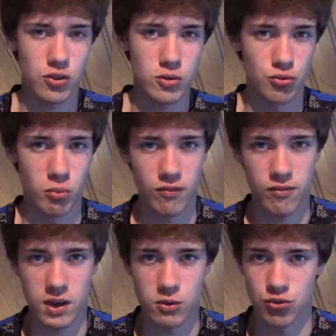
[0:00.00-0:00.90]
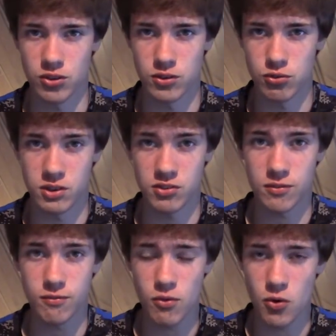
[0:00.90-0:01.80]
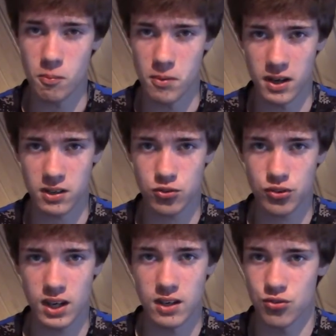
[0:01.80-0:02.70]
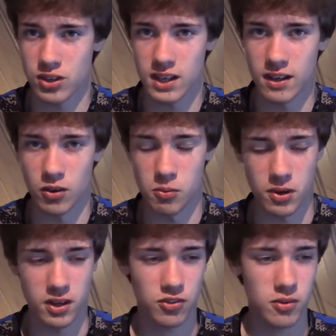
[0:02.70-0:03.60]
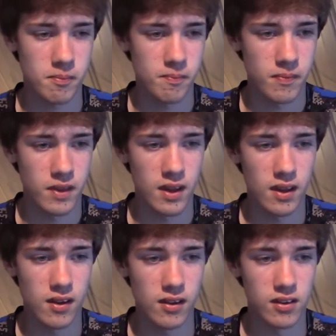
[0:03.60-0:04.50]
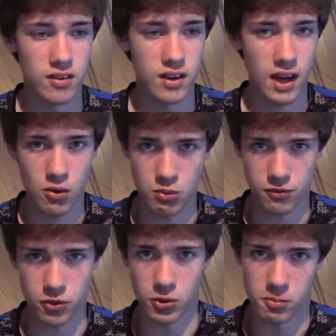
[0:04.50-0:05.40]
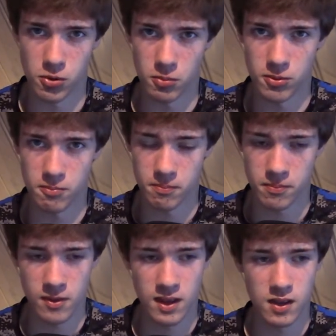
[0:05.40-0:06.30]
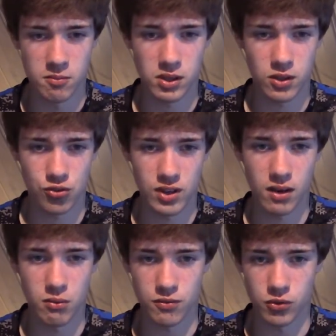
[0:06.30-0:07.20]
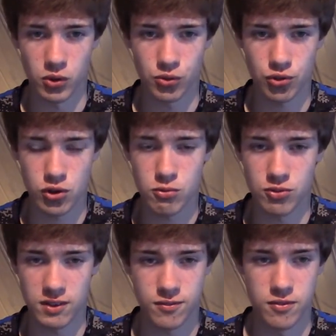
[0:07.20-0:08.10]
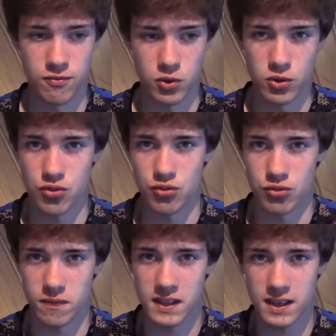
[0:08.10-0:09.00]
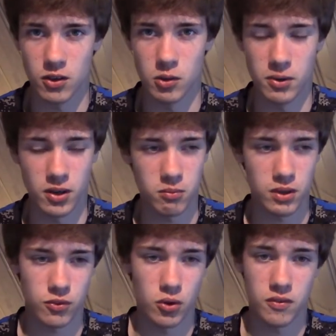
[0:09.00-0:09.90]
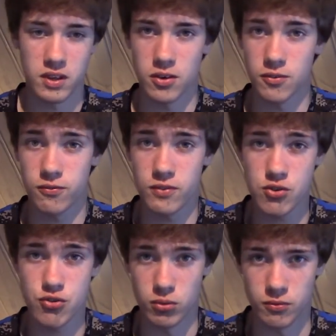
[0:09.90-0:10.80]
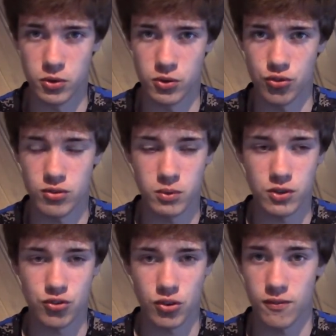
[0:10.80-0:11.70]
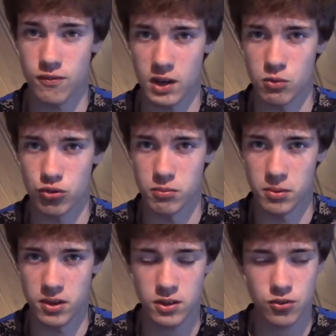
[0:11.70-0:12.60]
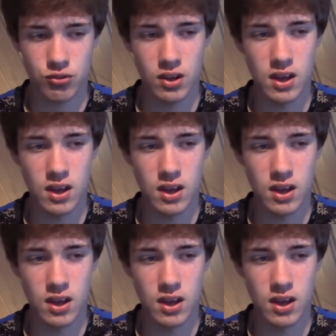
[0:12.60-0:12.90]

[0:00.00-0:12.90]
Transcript: use 1024 bytes as the kilobyte now we've got a problem because now we've got two different versions of the kilobyte. We've got the official version, which is a thousand bytes,